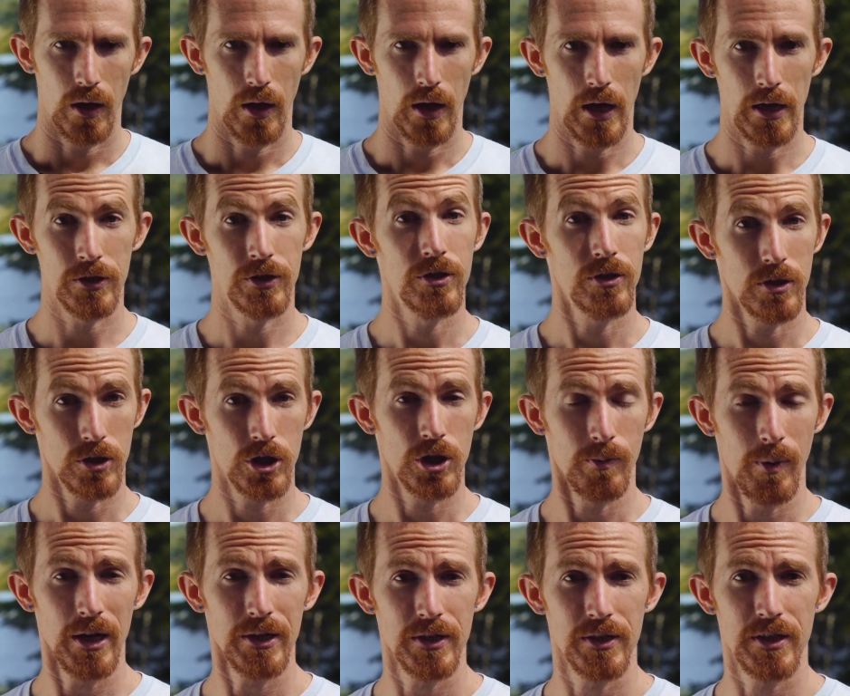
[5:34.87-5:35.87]
As
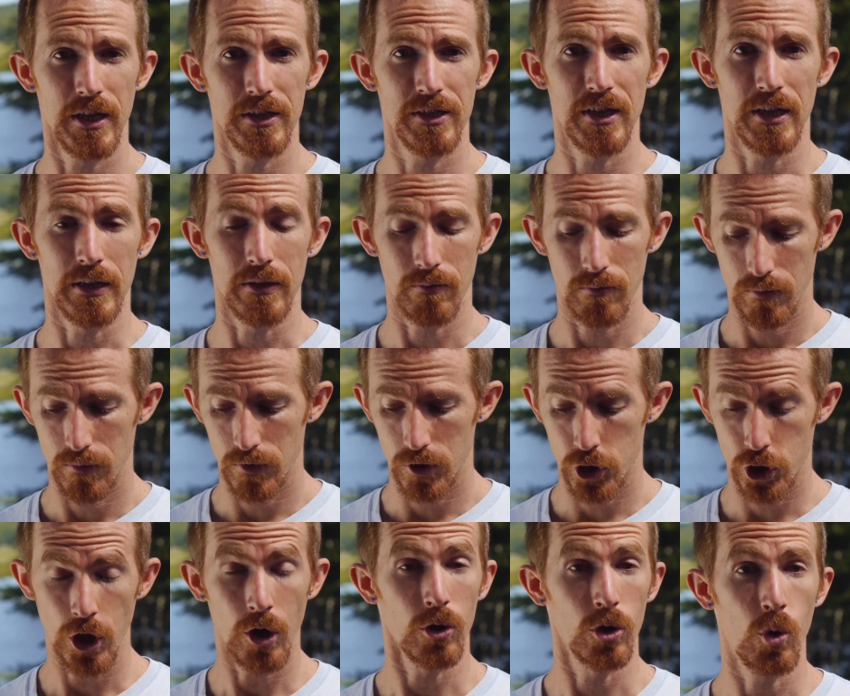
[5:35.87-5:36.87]
Shibata Sensei
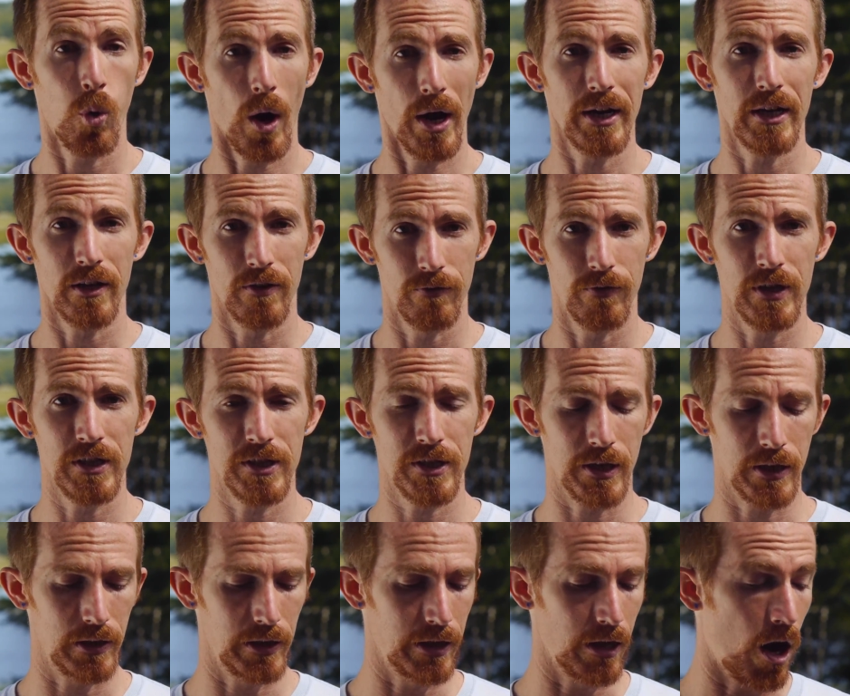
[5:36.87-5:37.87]
showed quite
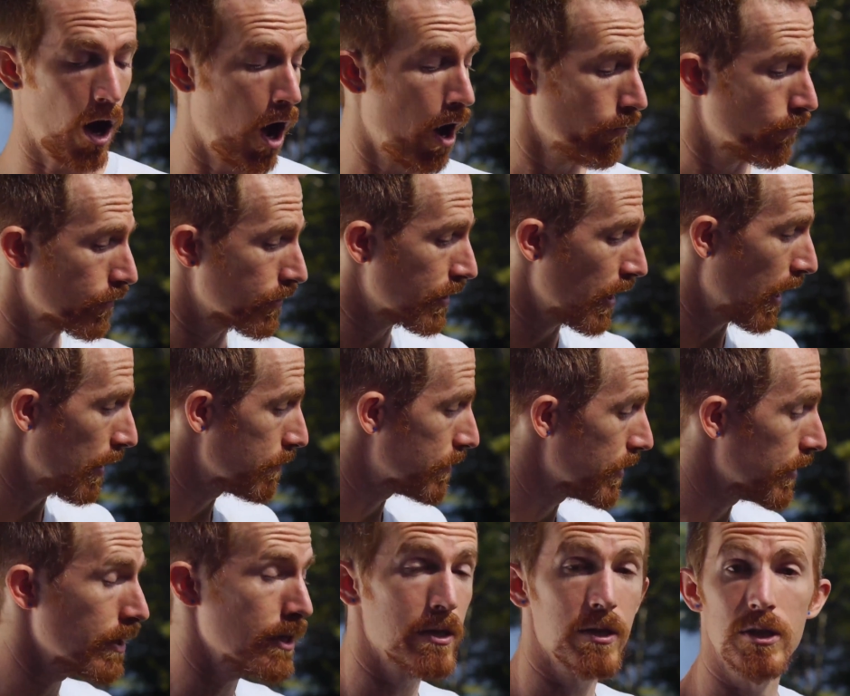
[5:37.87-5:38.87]
convincingly, oftentimes
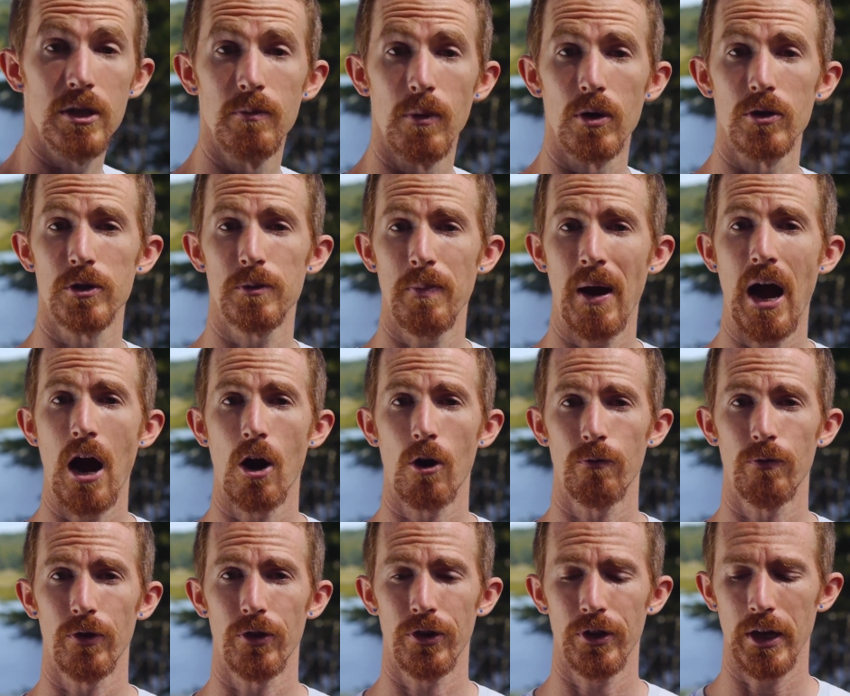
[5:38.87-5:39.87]
it is the most
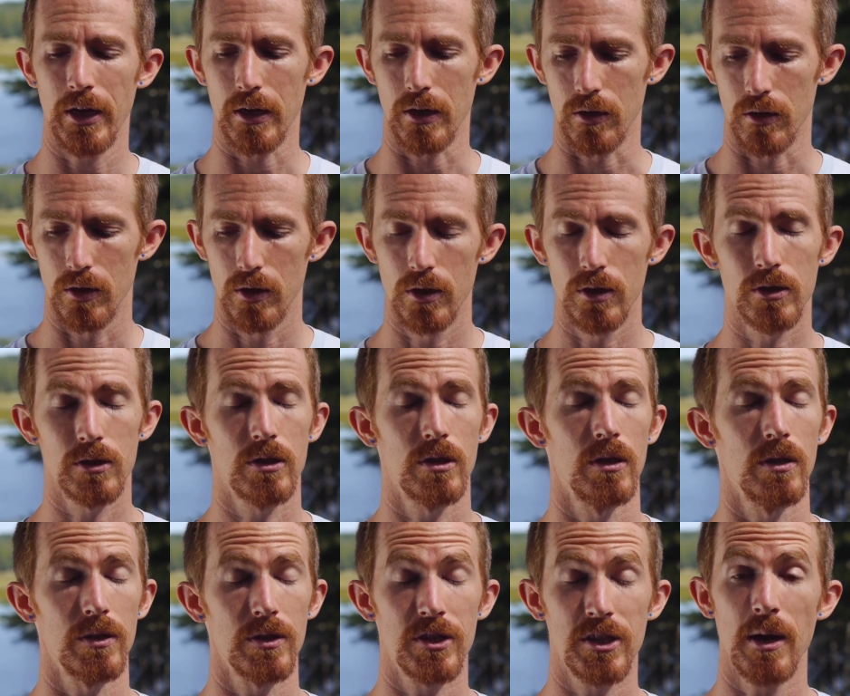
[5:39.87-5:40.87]
powerful thing
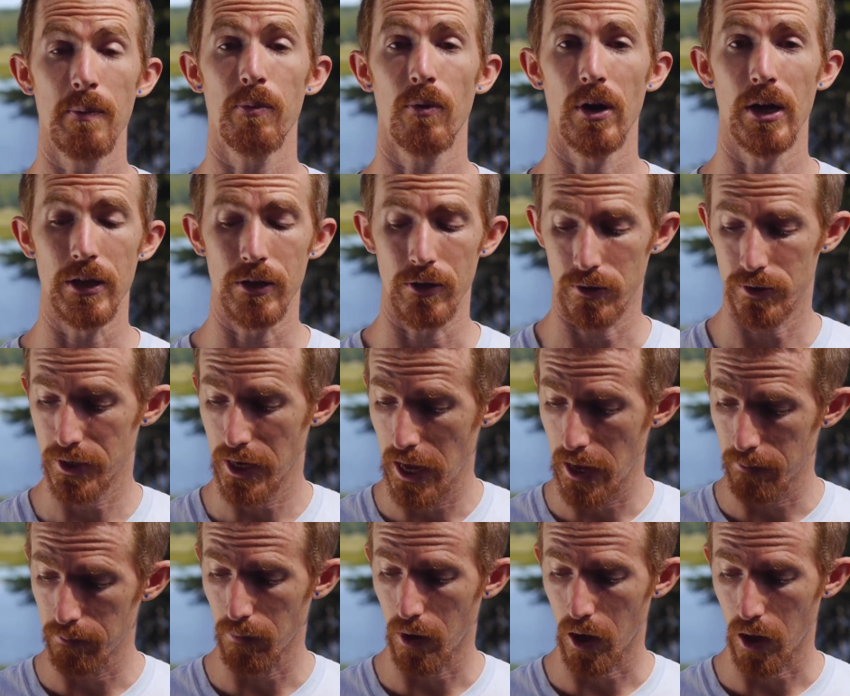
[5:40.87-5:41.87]
to separate your
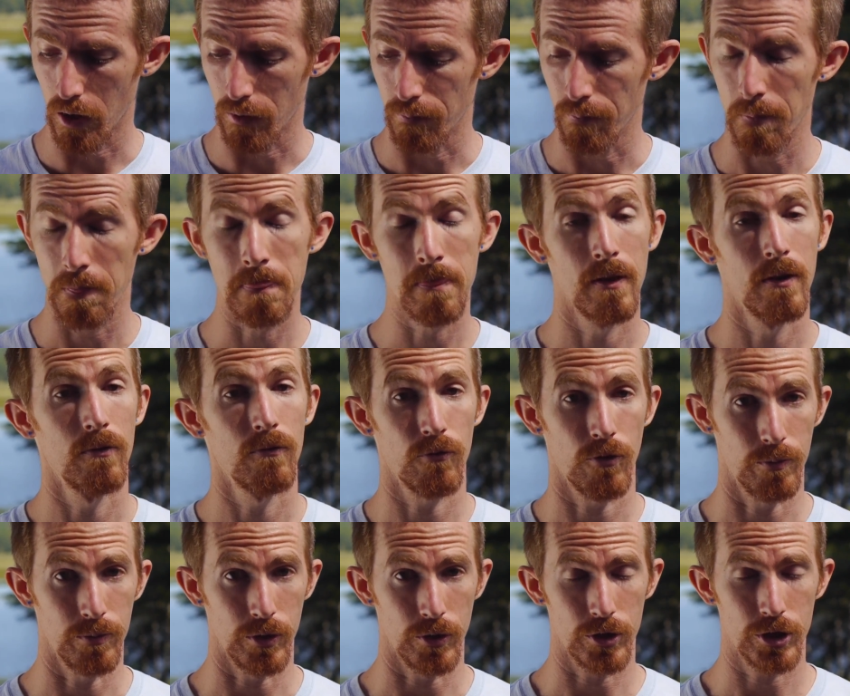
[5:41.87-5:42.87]
tenban
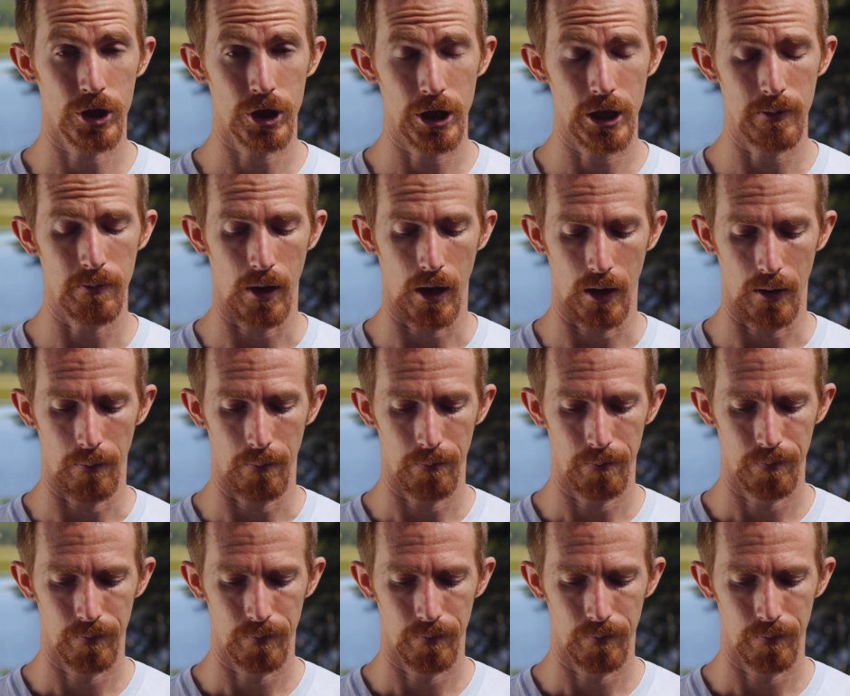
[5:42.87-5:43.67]
from your chiban.